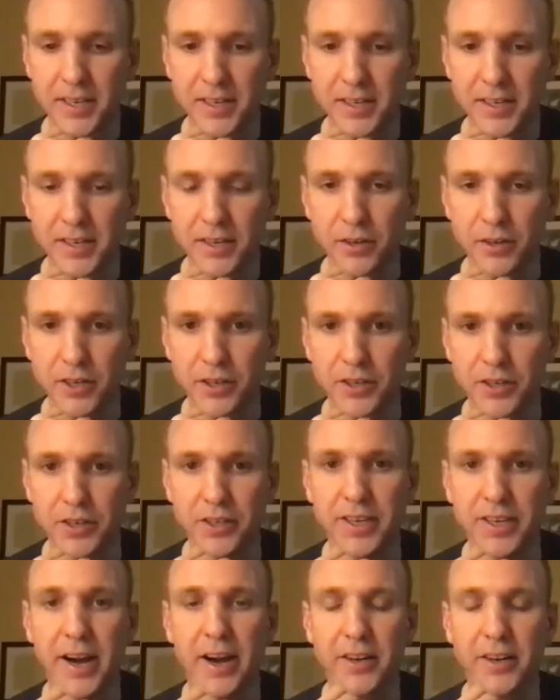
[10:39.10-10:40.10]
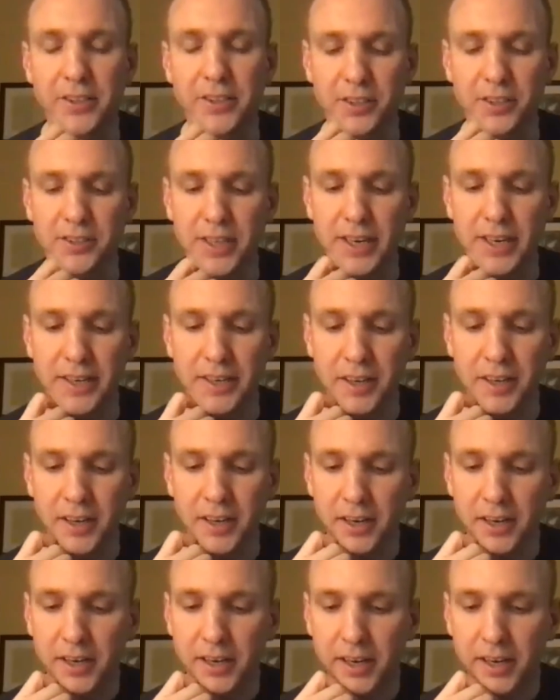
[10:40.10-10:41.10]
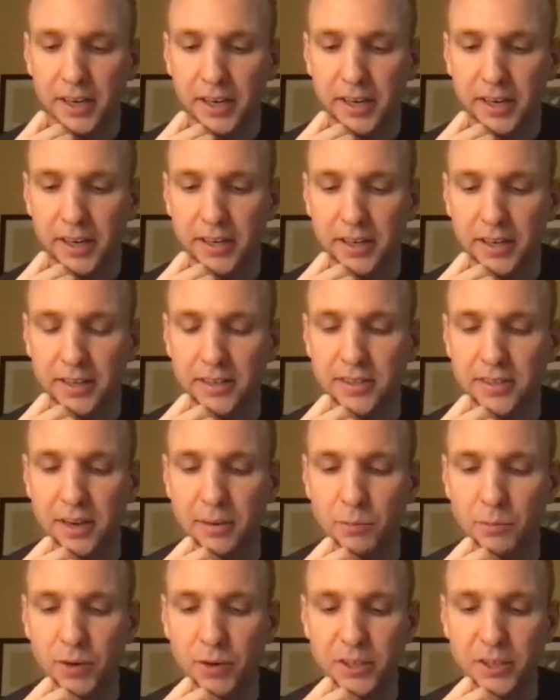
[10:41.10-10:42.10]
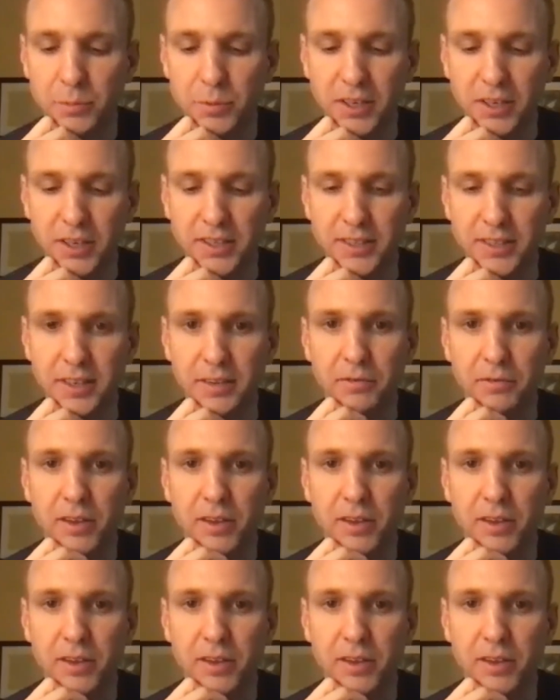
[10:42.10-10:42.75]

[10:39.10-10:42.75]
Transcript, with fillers: you know your your character thing, and in some ways because